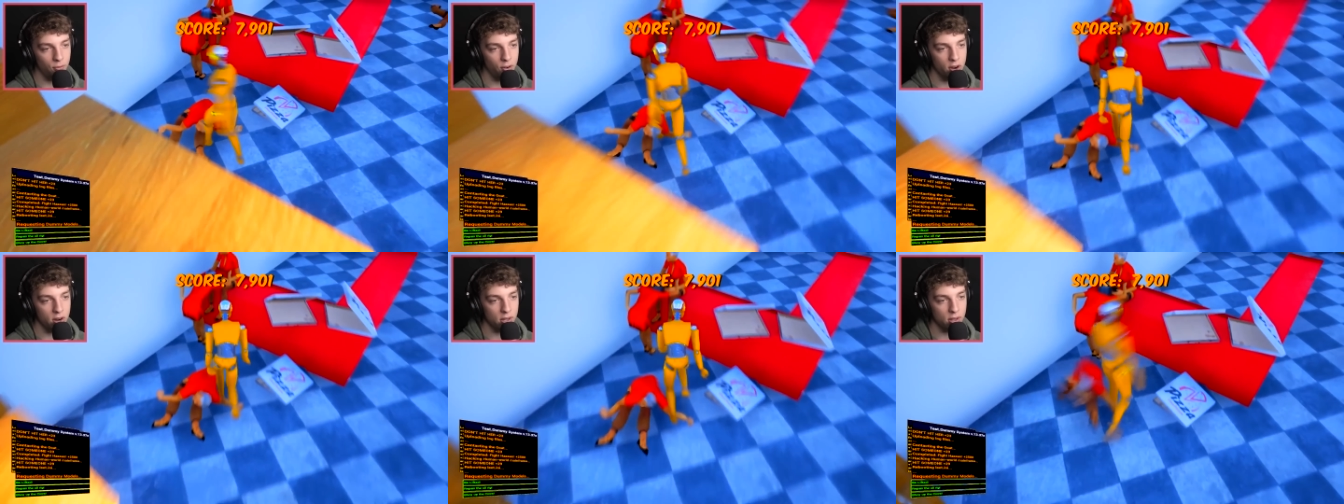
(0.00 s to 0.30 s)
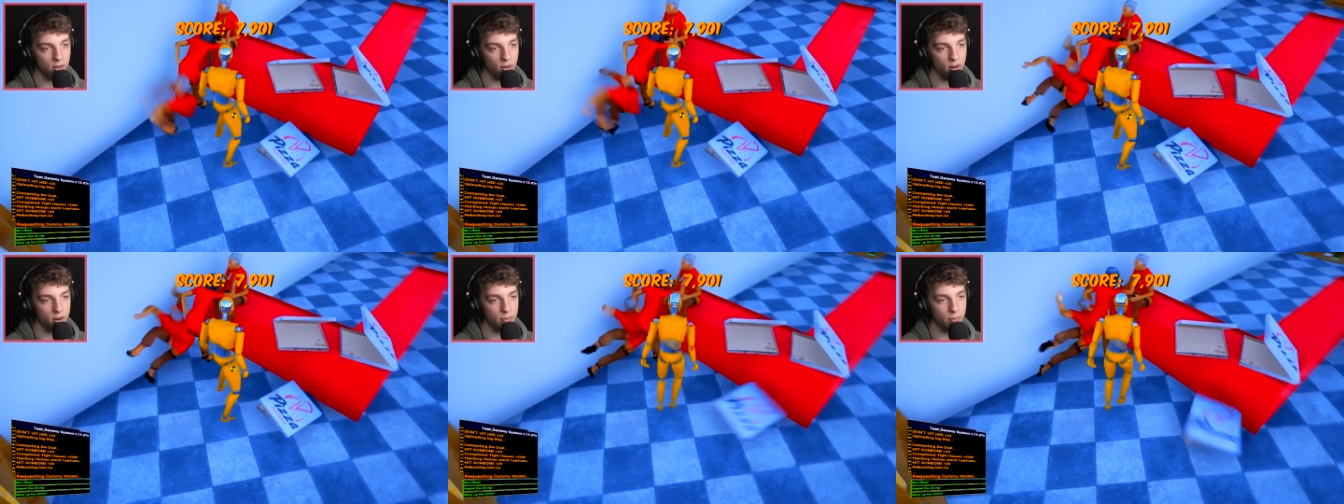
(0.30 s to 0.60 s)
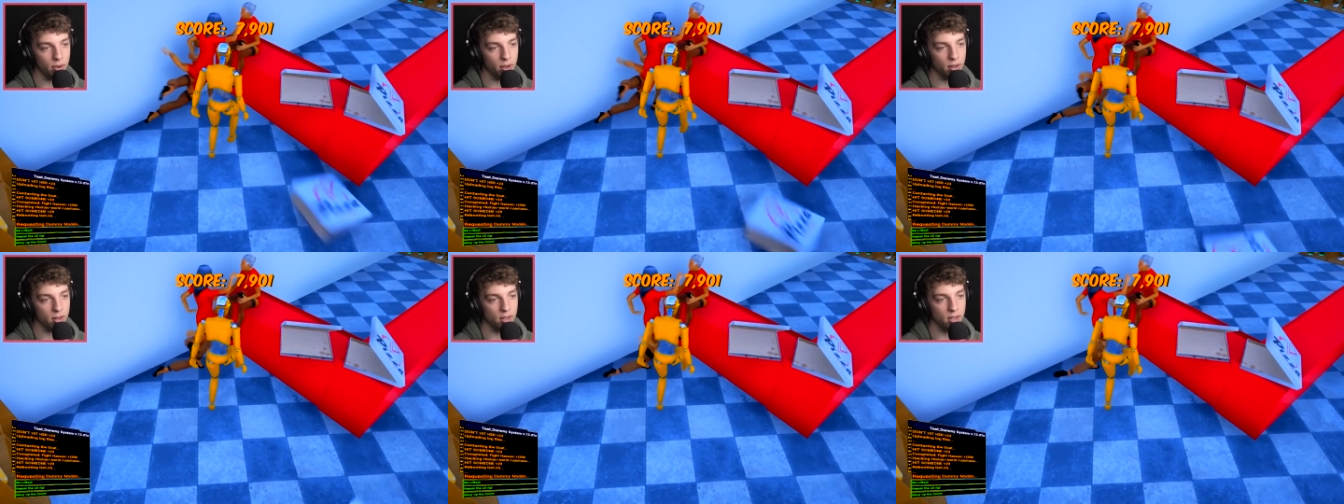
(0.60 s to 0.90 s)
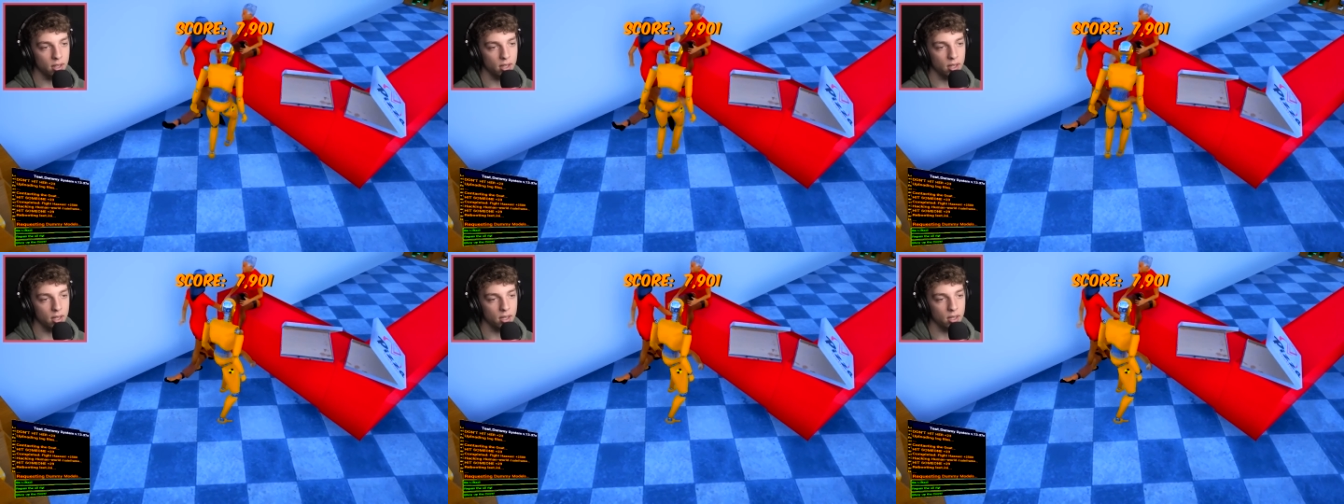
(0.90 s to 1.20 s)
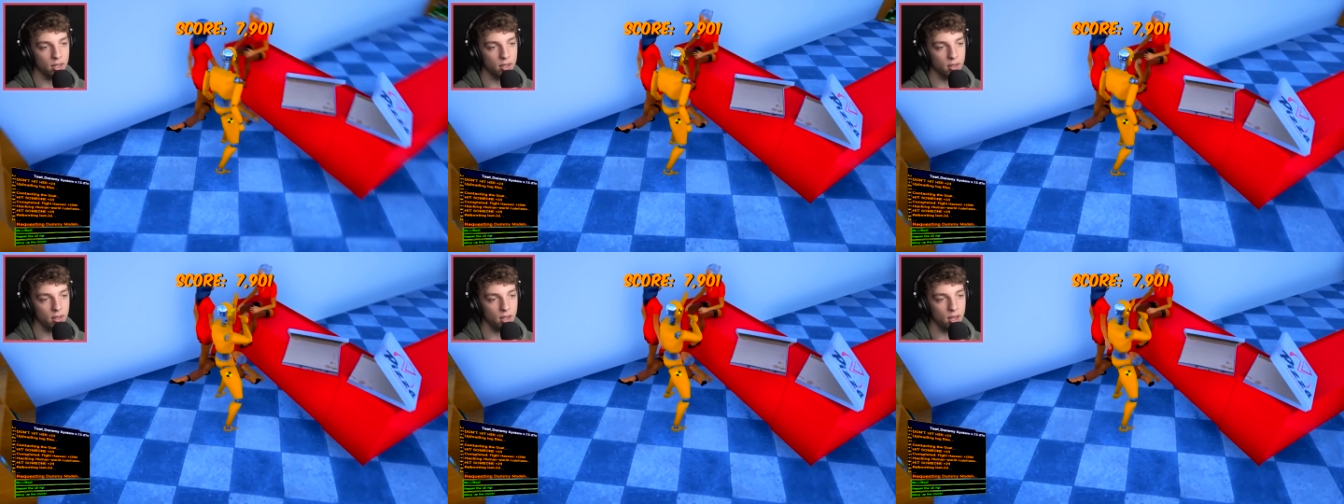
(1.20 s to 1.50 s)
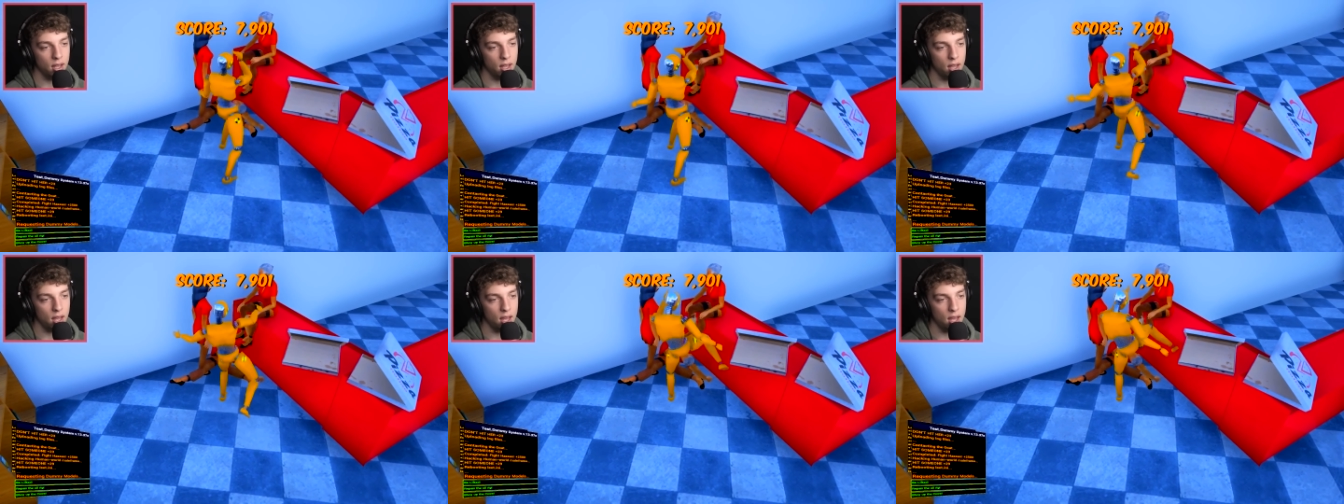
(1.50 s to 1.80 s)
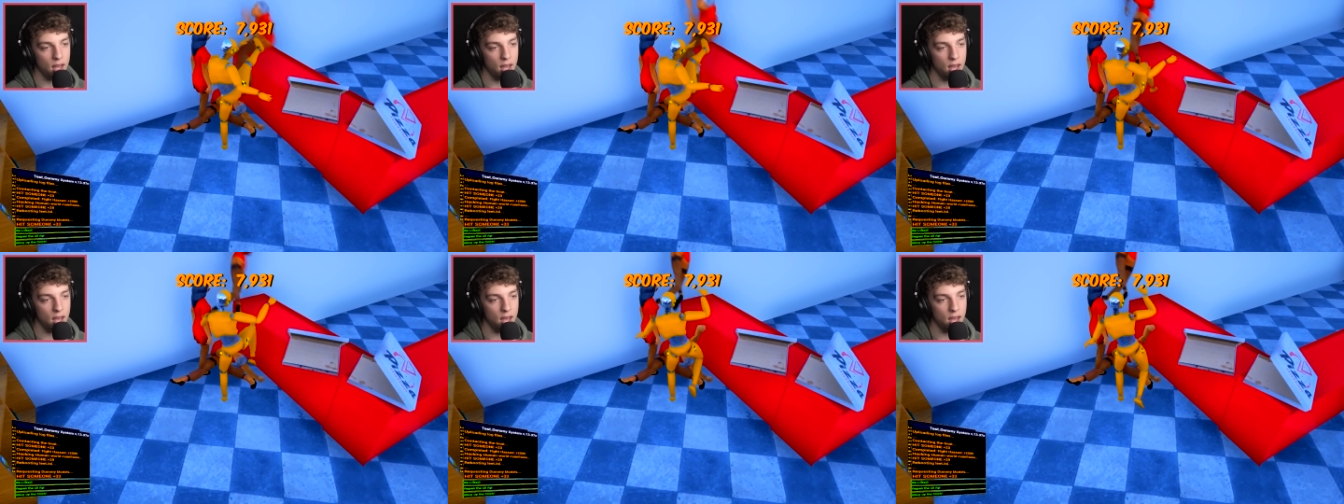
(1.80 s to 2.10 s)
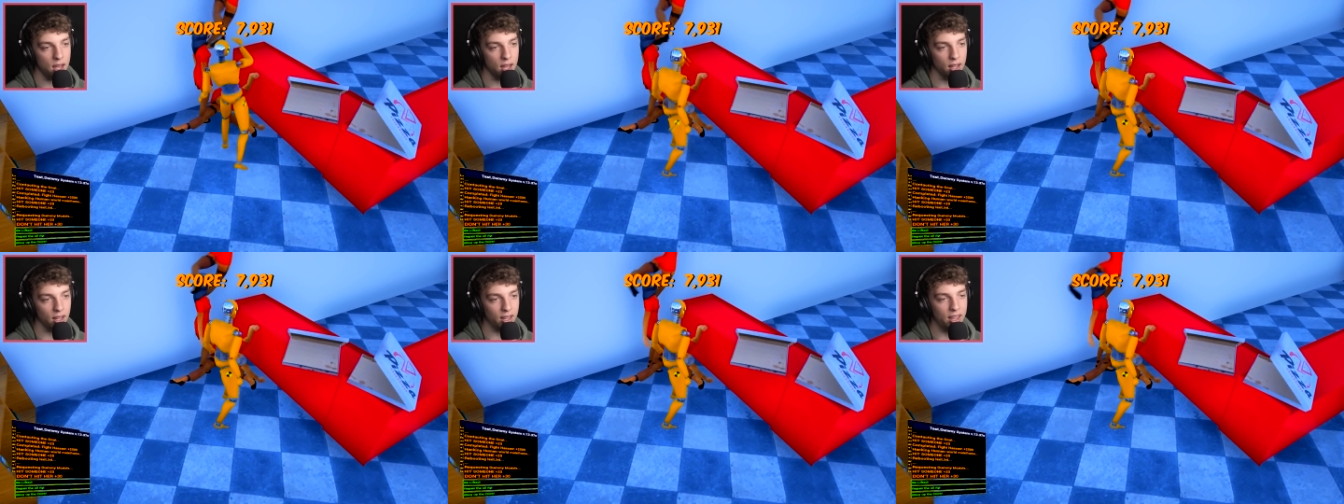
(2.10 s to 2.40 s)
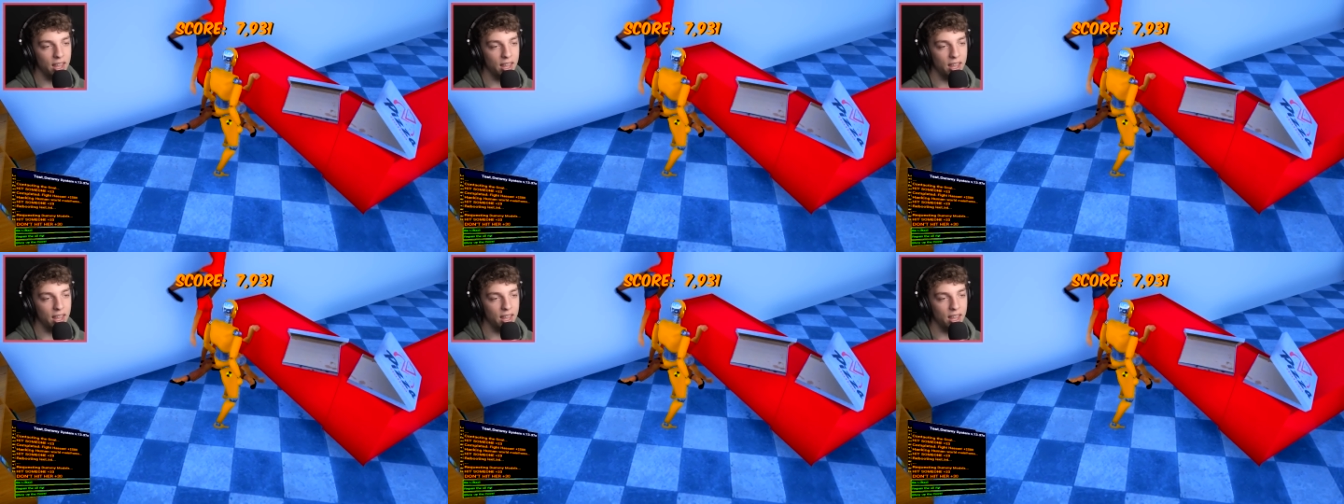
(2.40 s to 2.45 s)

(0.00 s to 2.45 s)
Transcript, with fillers: I'm very sorry, but... Eh.